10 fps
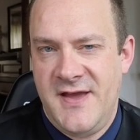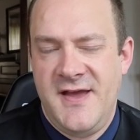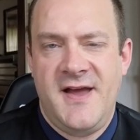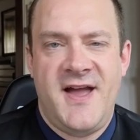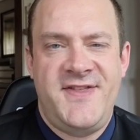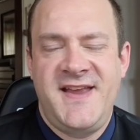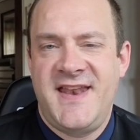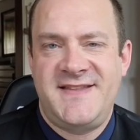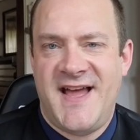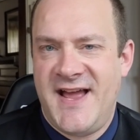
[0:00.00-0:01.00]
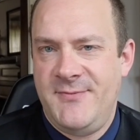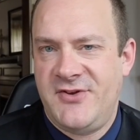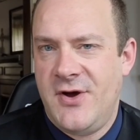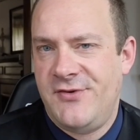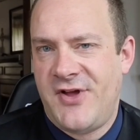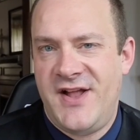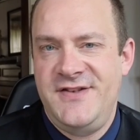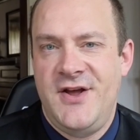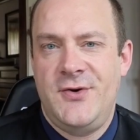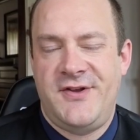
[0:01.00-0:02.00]
I think it at times goes
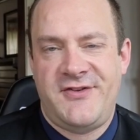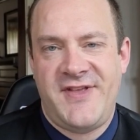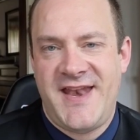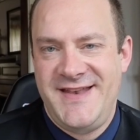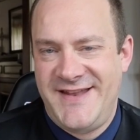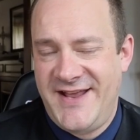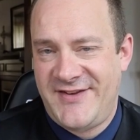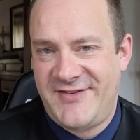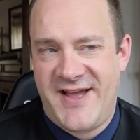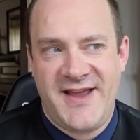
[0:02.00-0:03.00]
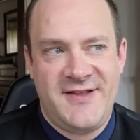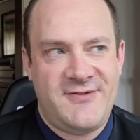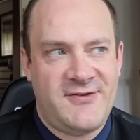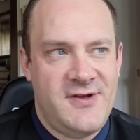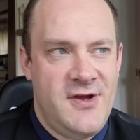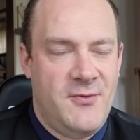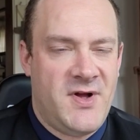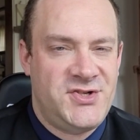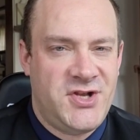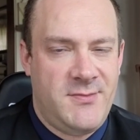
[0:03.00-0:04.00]
unnoticed that in data science,
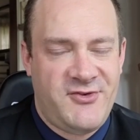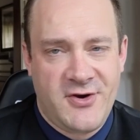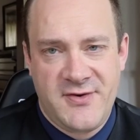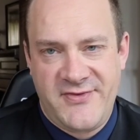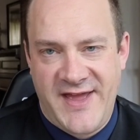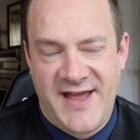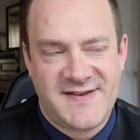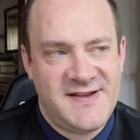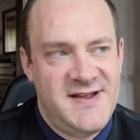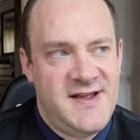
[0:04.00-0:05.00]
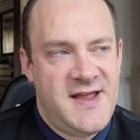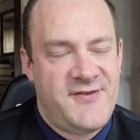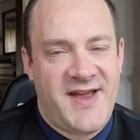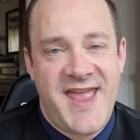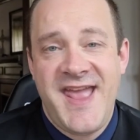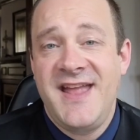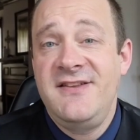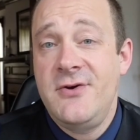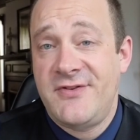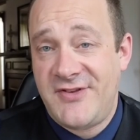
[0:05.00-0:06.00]
one should observe that if I hand
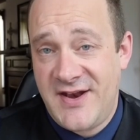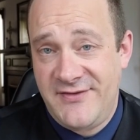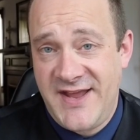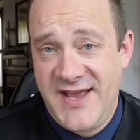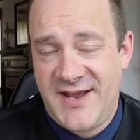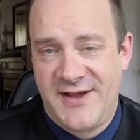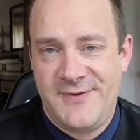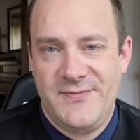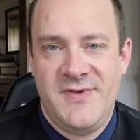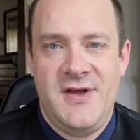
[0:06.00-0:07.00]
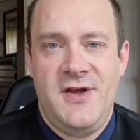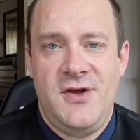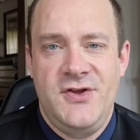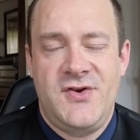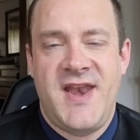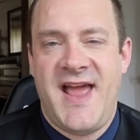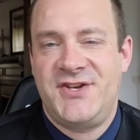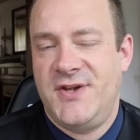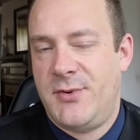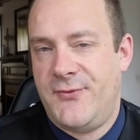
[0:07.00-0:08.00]
you a set of data, you could
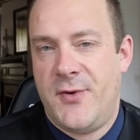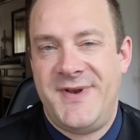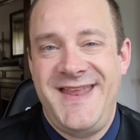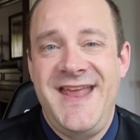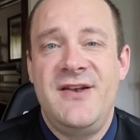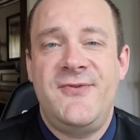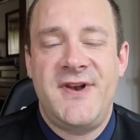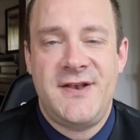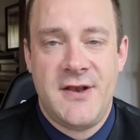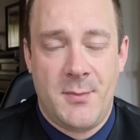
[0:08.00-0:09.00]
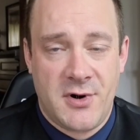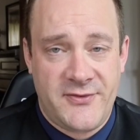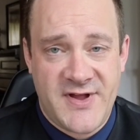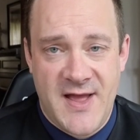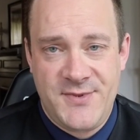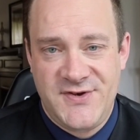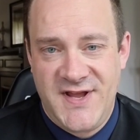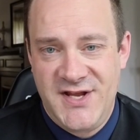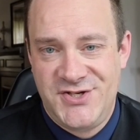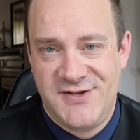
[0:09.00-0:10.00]
actually perform an infinite number of
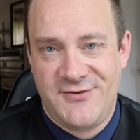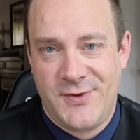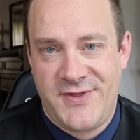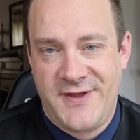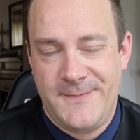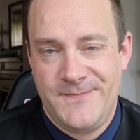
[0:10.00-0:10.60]
computations with it.